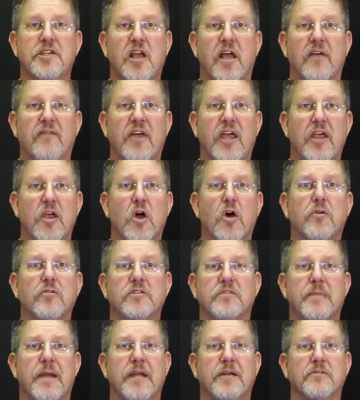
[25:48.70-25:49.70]
Chauvet
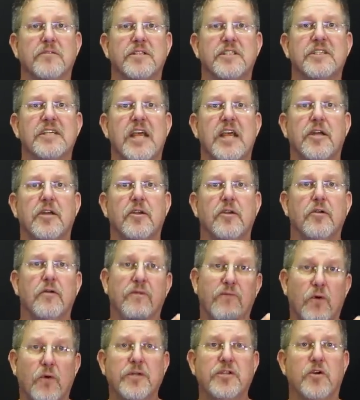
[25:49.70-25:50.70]
owner's manuals state you'll
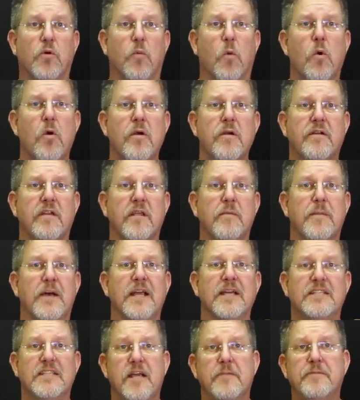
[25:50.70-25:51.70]
void your warranty by
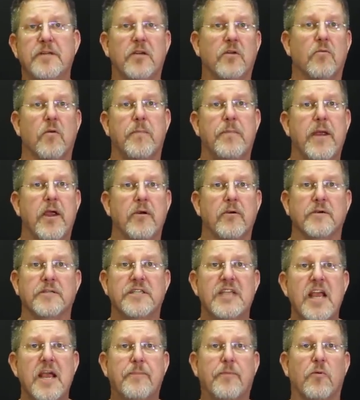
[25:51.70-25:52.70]
attempting to repair or
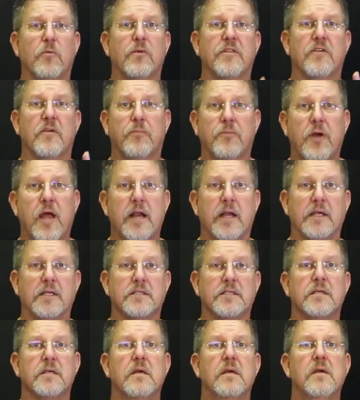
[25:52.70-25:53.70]
tamper with their
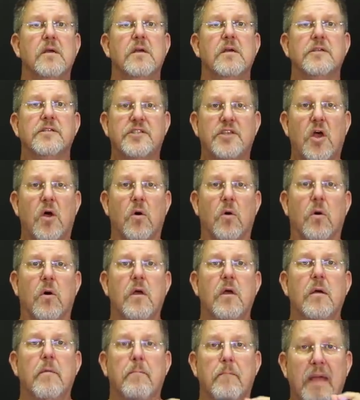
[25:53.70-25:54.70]
products. So
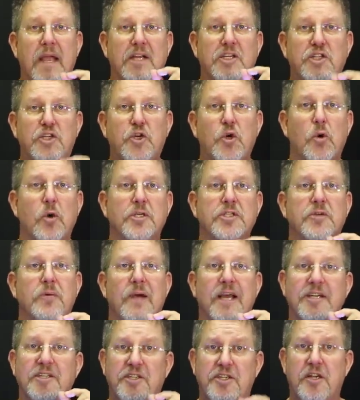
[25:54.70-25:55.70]
make sure to
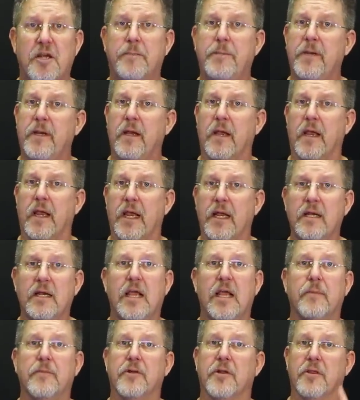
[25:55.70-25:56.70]
add shipping and
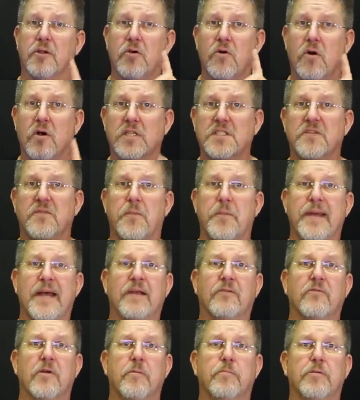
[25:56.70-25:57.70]
labor to the cost of a
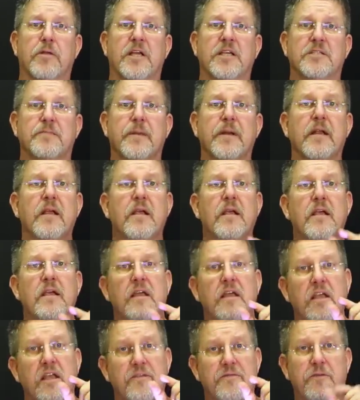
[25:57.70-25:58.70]
battery replacement
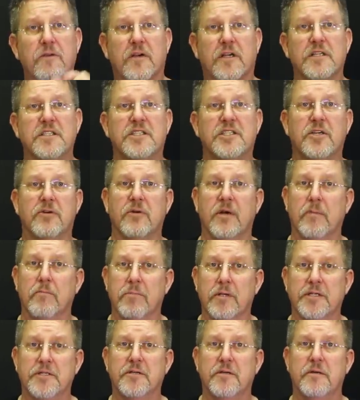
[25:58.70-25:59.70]
if you're considering
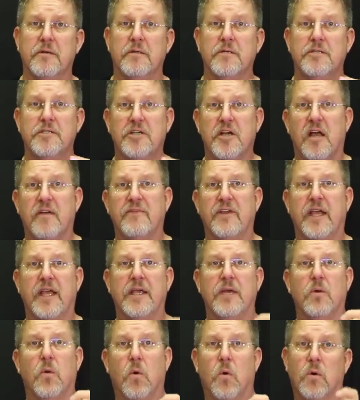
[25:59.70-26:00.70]
Blizzard,
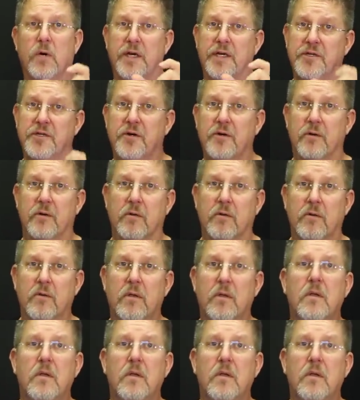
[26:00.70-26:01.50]
Chauvet, or Eternal.